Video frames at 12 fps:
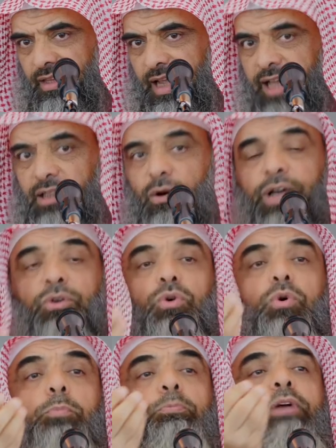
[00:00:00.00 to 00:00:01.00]
And the one
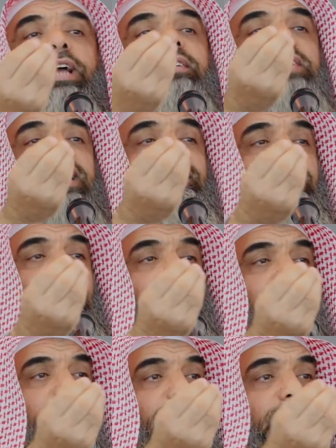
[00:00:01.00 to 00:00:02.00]
who prays it
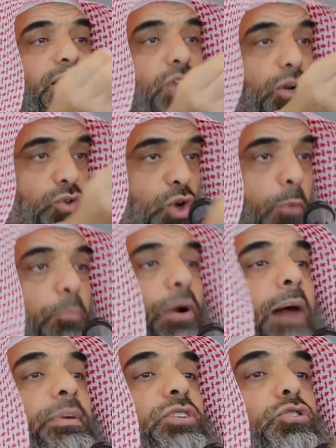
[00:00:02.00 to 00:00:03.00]
is also
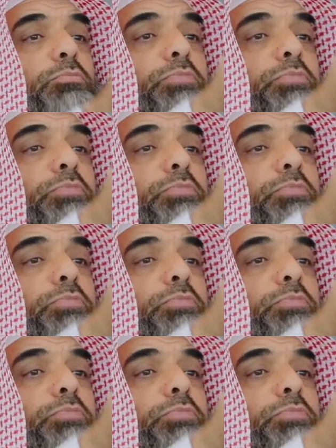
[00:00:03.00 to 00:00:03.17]
promised to